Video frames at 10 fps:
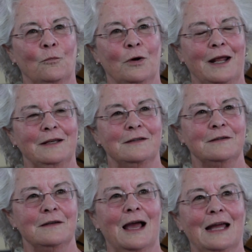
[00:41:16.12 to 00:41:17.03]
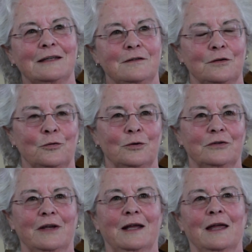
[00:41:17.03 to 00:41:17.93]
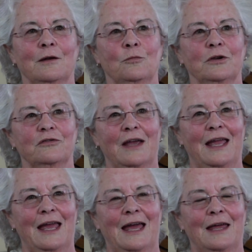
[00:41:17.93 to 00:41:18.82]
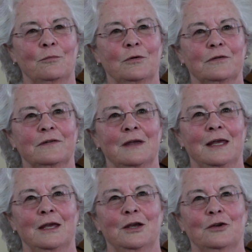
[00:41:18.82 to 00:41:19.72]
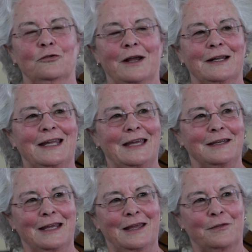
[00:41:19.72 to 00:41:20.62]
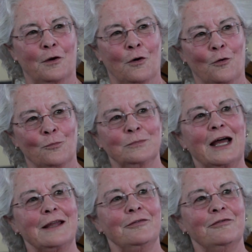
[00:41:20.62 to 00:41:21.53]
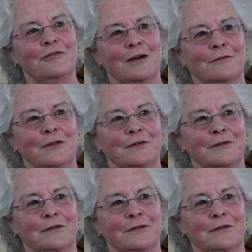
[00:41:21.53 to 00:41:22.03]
What I did not do, which I kind of wish I had, was try to get at the home life of the